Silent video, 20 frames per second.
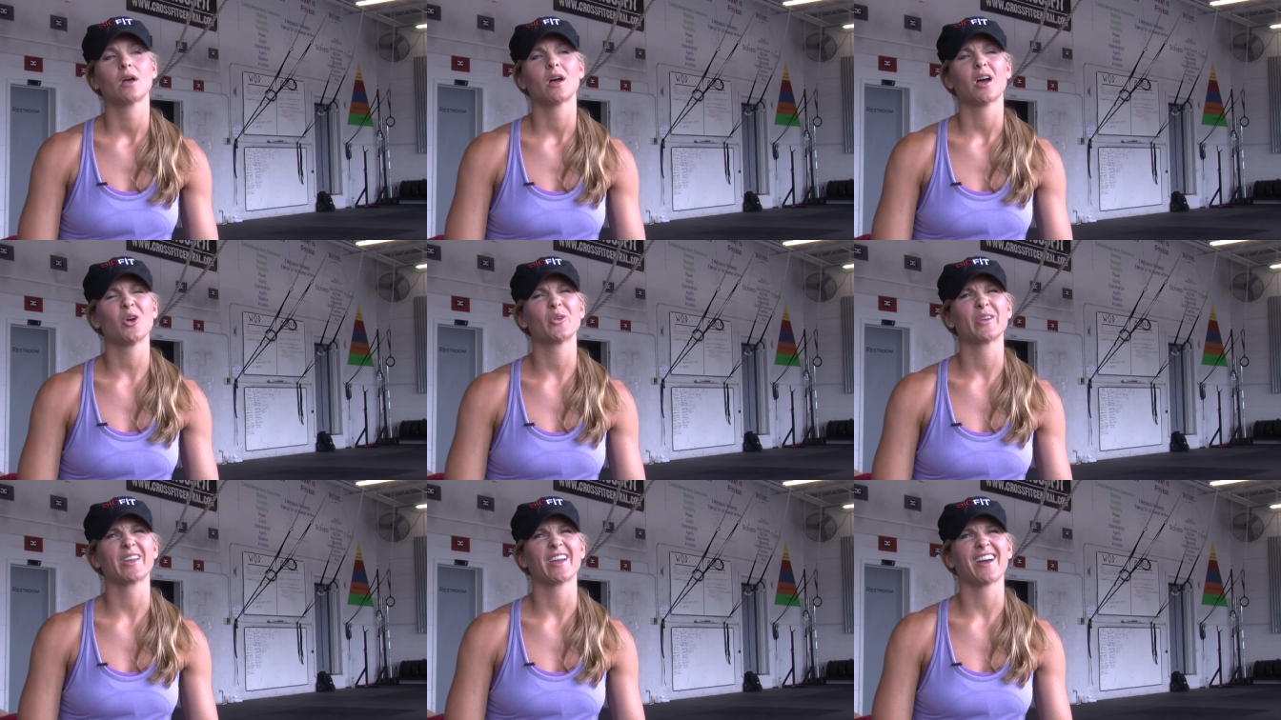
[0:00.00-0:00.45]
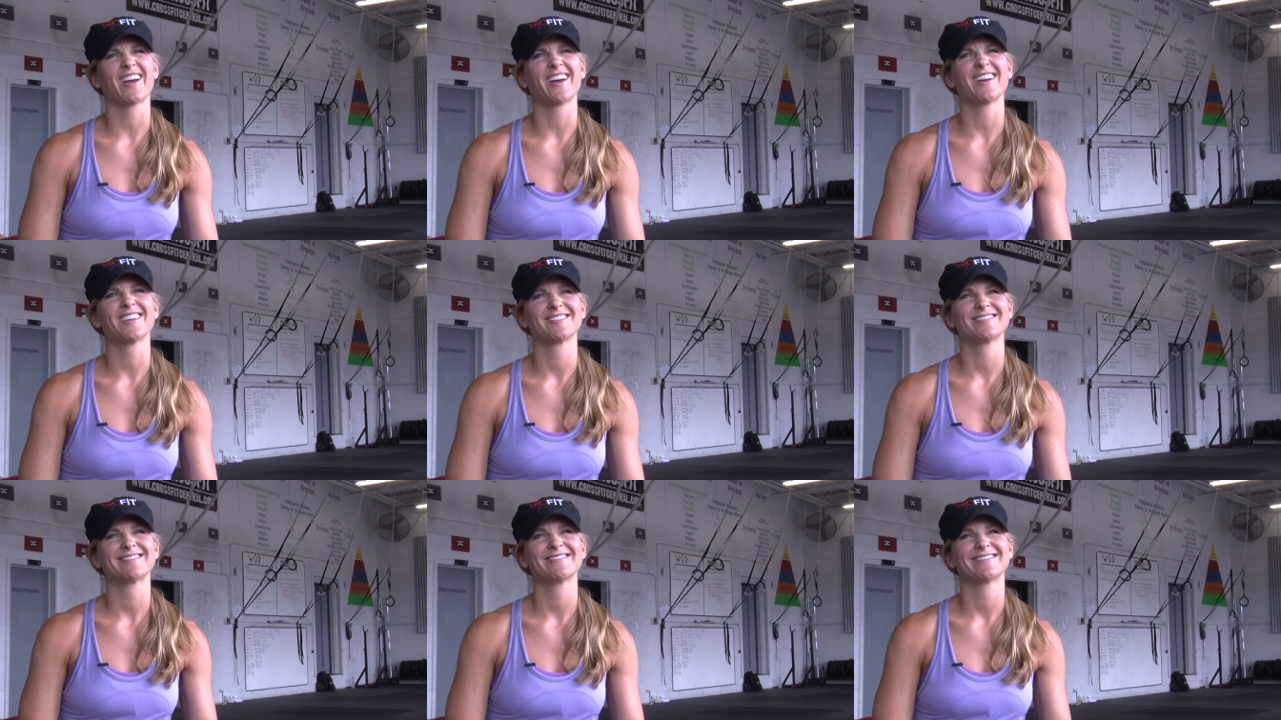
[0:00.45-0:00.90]
Oh yeah,
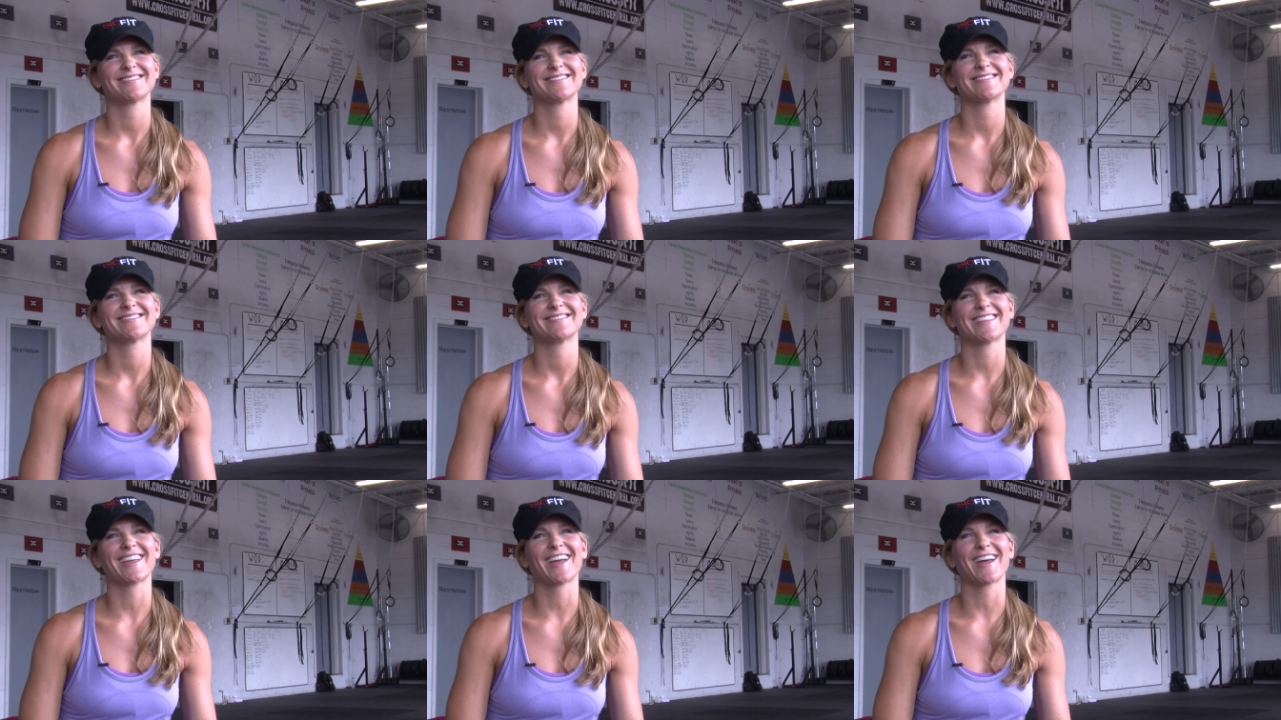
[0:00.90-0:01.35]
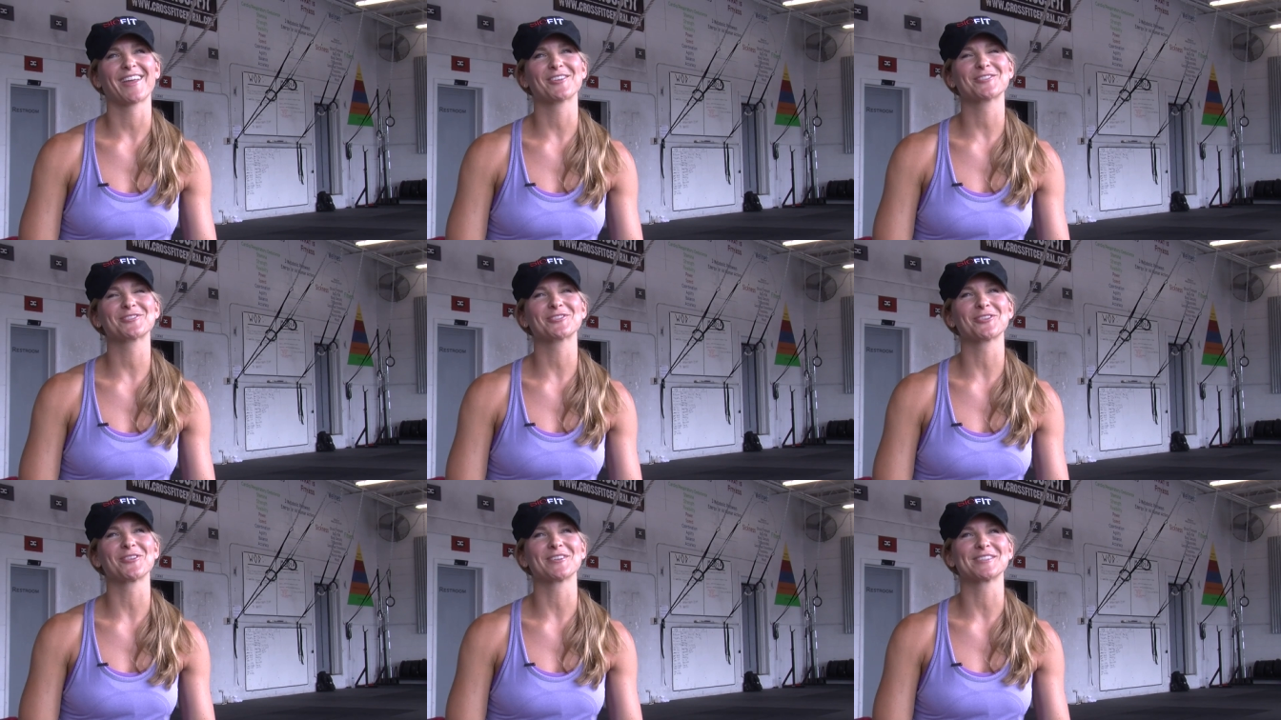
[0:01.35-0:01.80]
yeah.
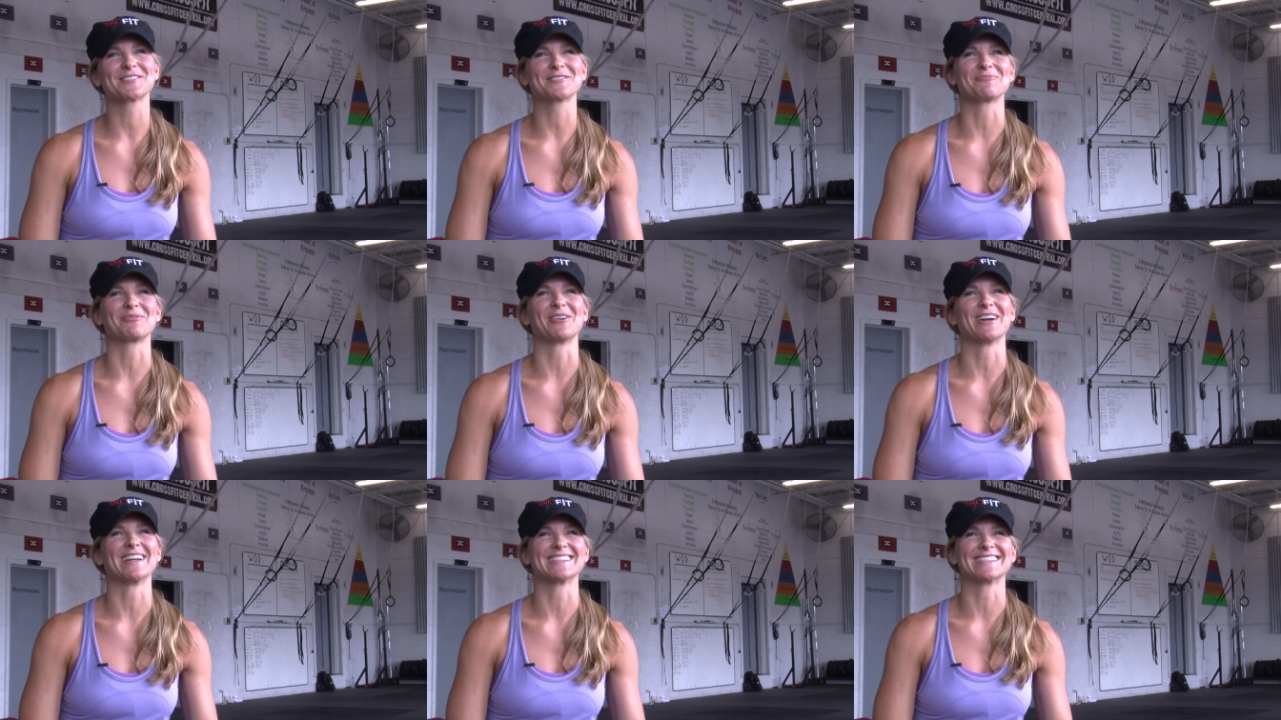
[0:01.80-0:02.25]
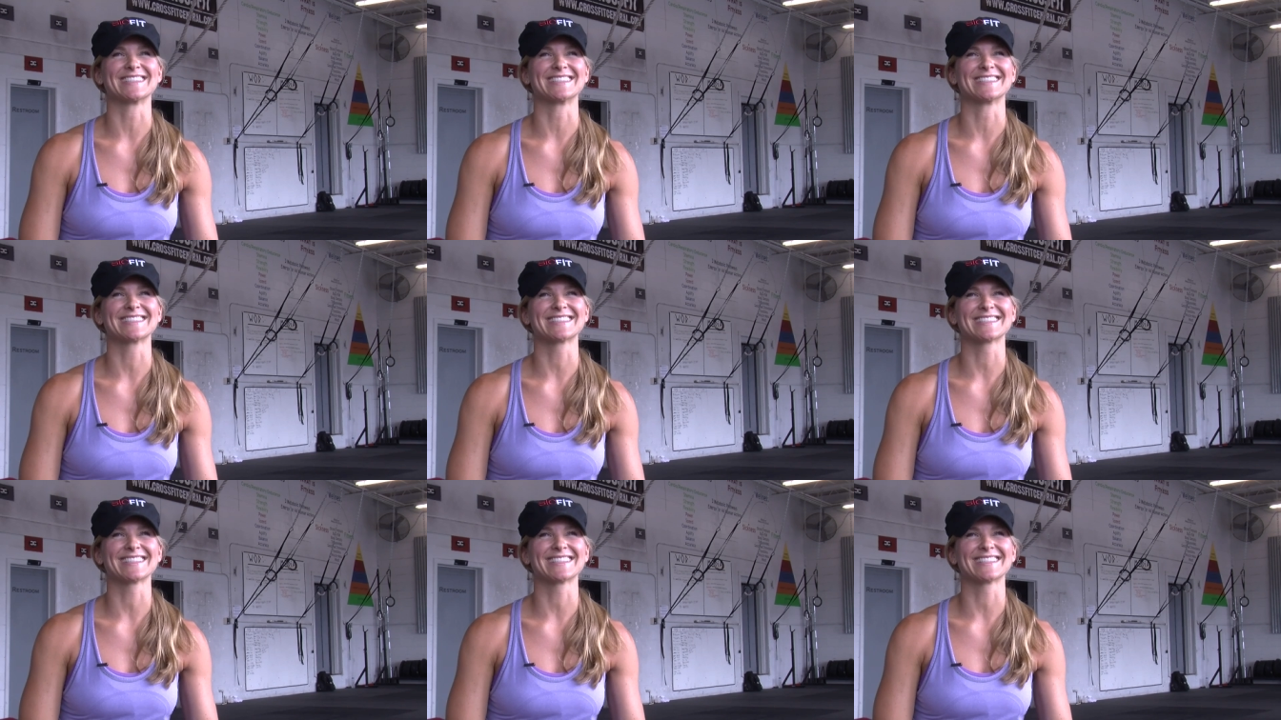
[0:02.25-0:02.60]
There's always surprises